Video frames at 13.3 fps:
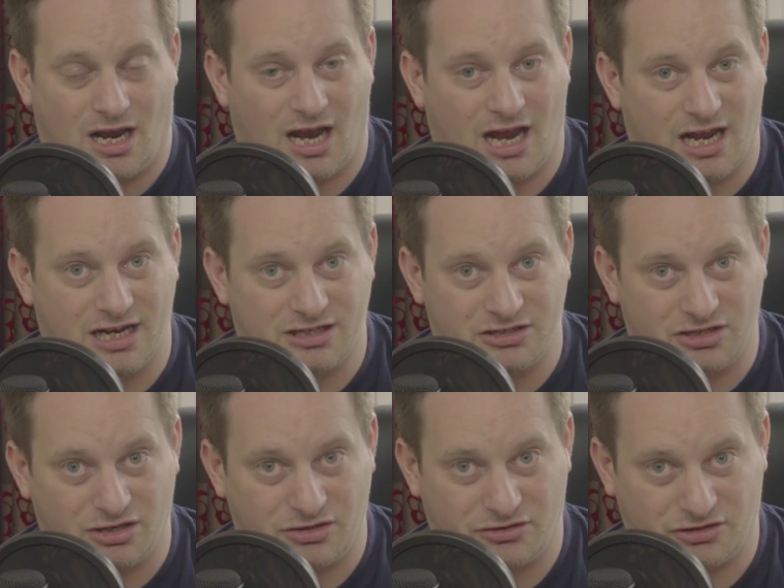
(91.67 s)
and
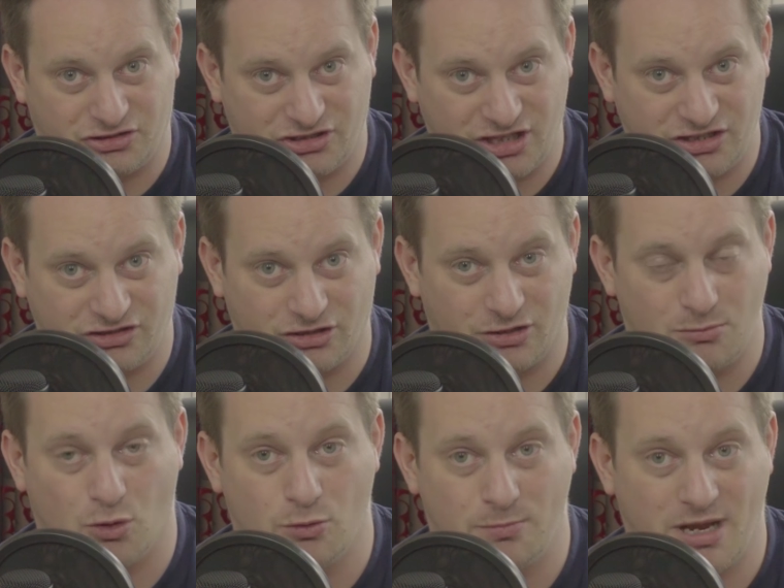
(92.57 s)
the
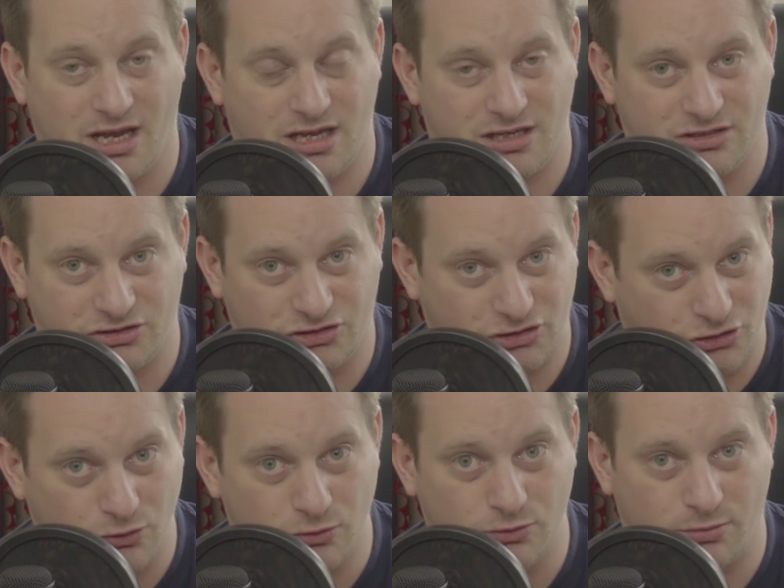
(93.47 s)
system, albeit
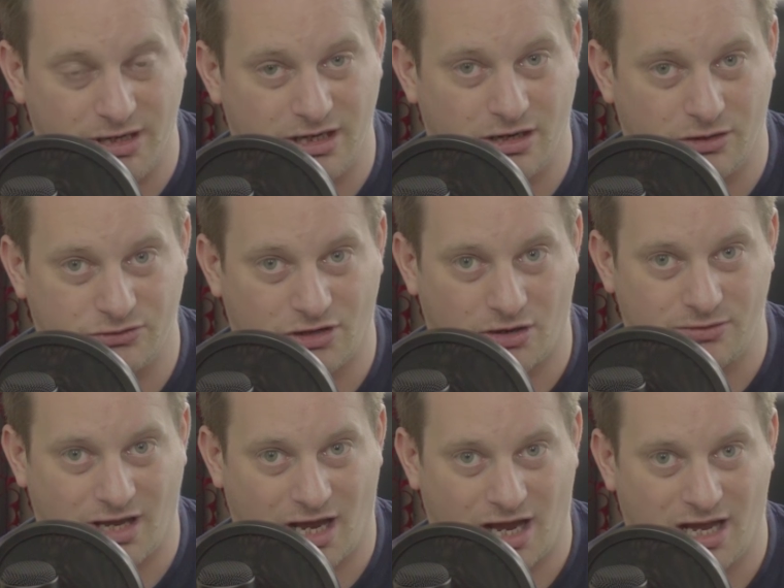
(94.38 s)
installed Windows
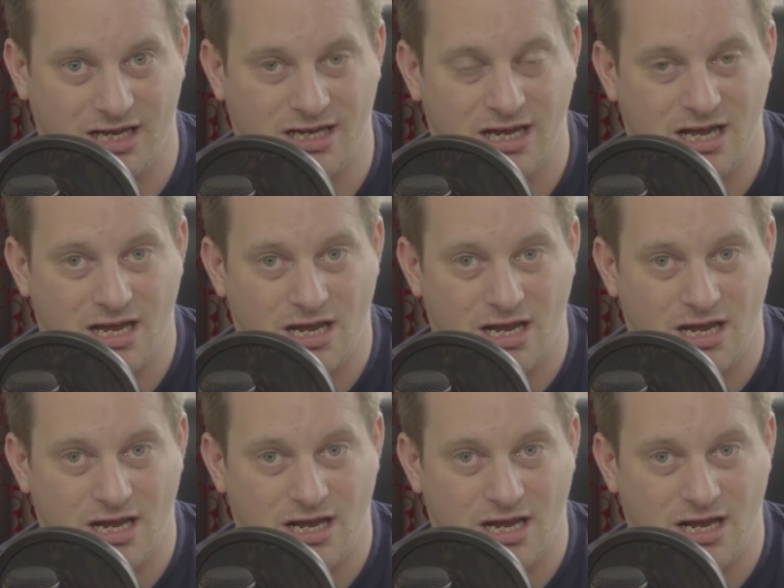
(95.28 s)
okay,